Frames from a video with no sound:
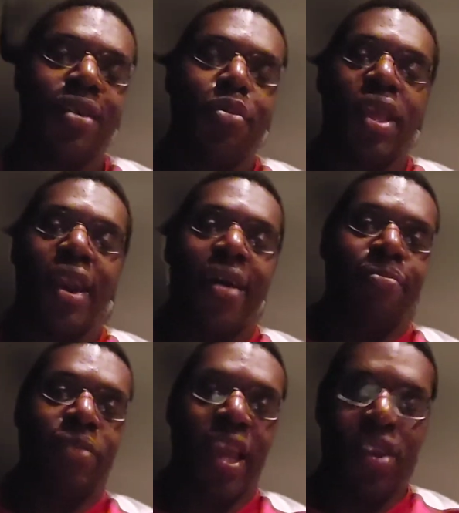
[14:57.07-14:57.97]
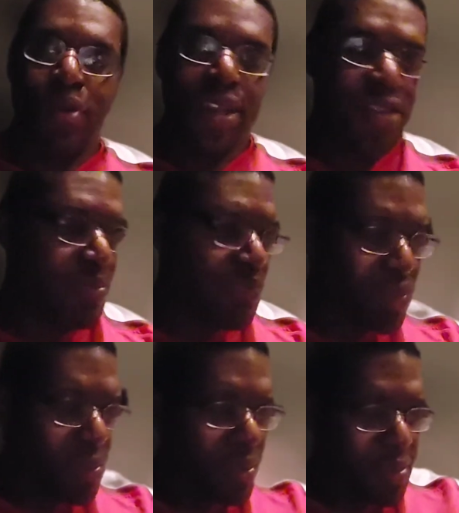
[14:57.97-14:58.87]
But yeah, anyways,
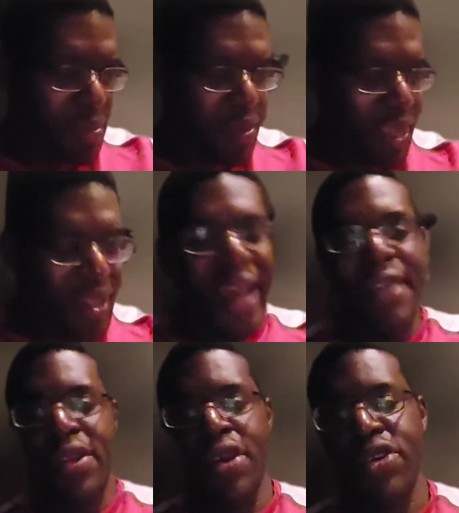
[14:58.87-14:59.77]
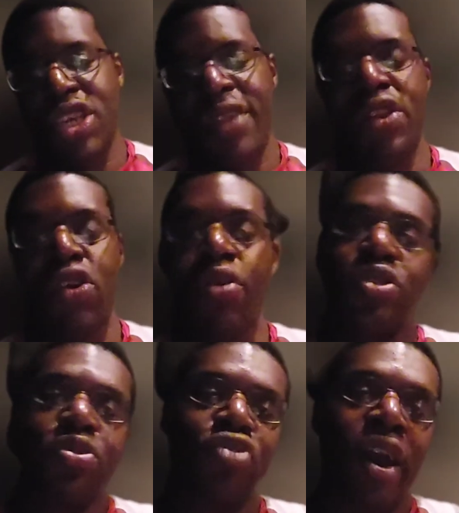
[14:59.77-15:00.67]
Like the video, share the video, comment,
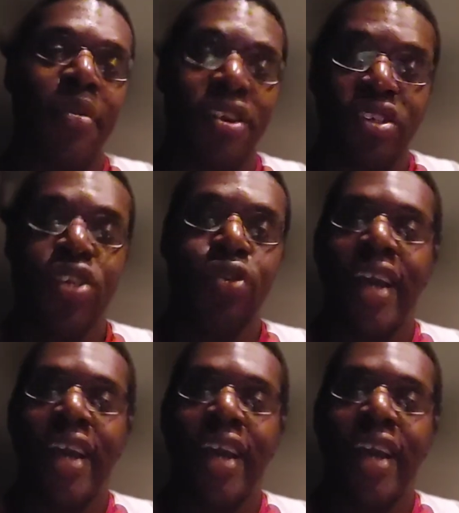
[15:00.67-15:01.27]
subscribe, and I'll see you